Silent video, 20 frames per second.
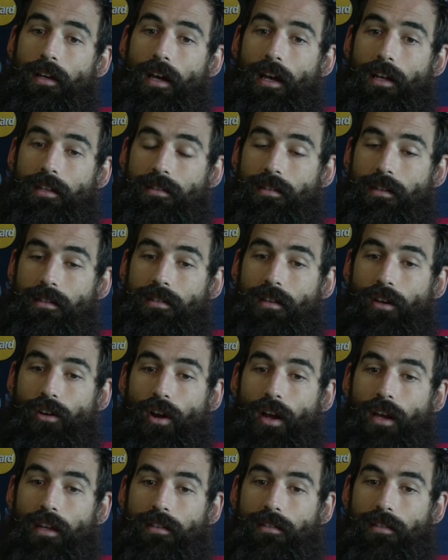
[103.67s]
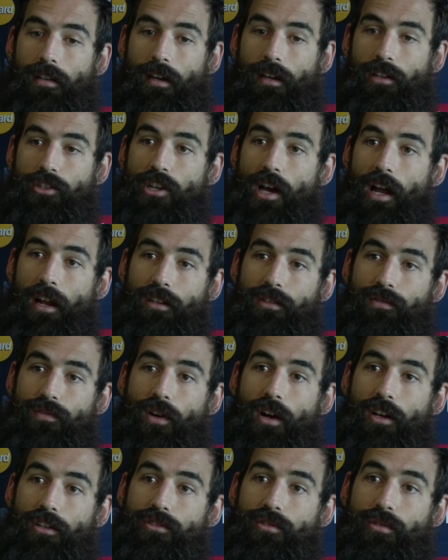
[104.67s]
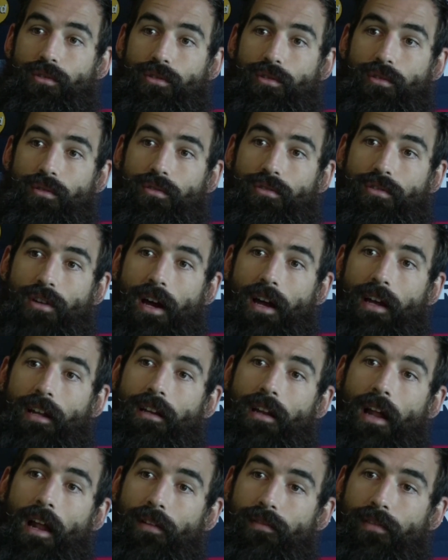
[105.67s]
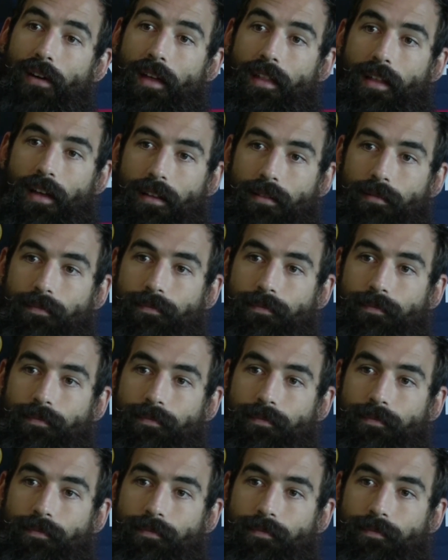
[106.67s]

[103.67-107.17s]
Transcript: it's it's a great uh, challenge for us to to try and nullify